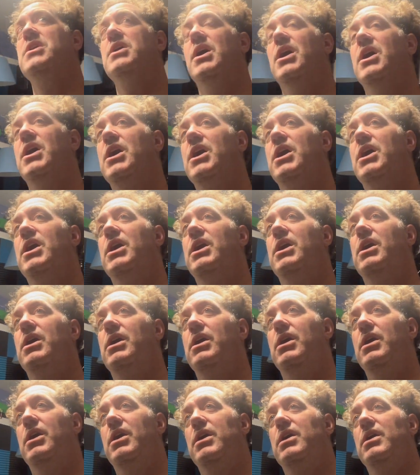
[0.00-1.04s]

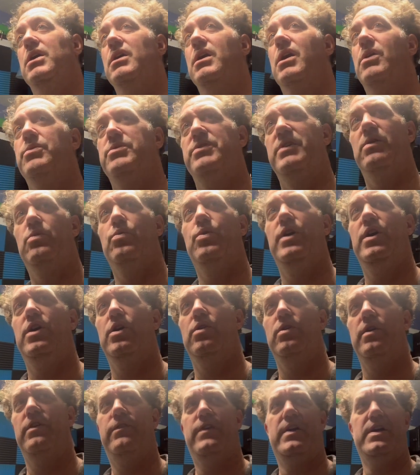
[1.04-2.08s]
uh, I was like,
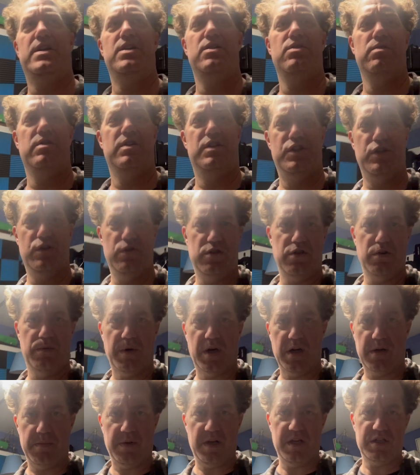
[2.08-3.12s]
well, if I can do this YouTube
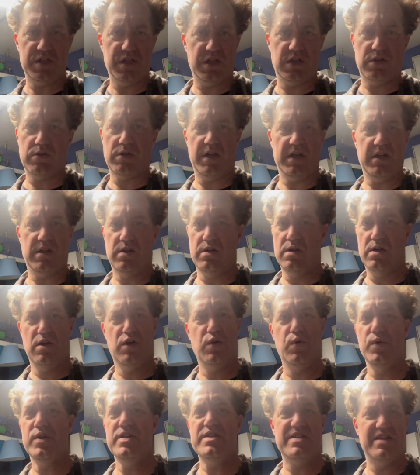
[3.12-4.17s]
automation and create
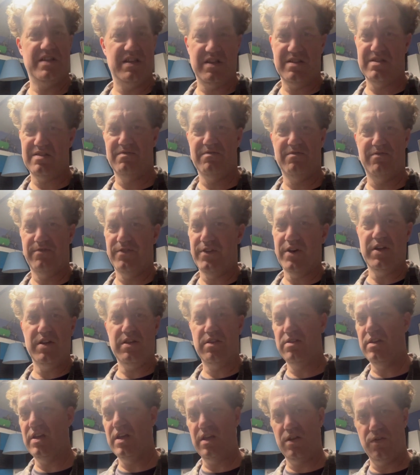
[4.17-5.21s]
quizzes and
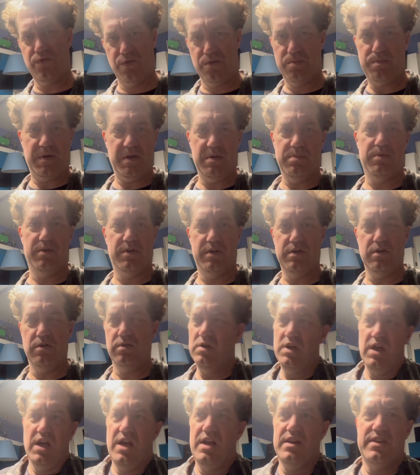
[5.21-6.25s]
fun things for people to
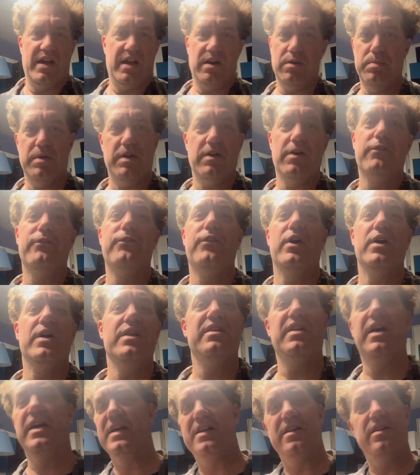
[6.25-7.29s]
do, that'll be a
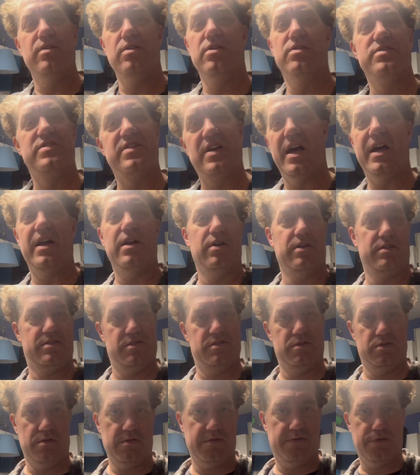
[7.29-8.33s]
fun like little side
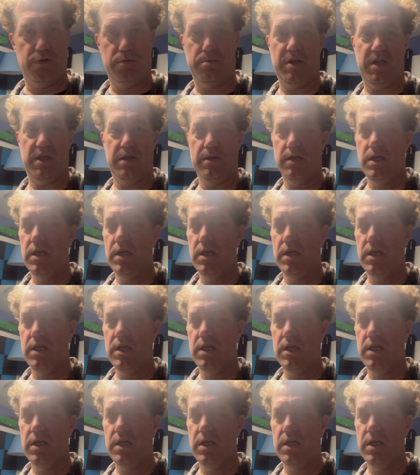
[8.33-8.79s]
hustle for me.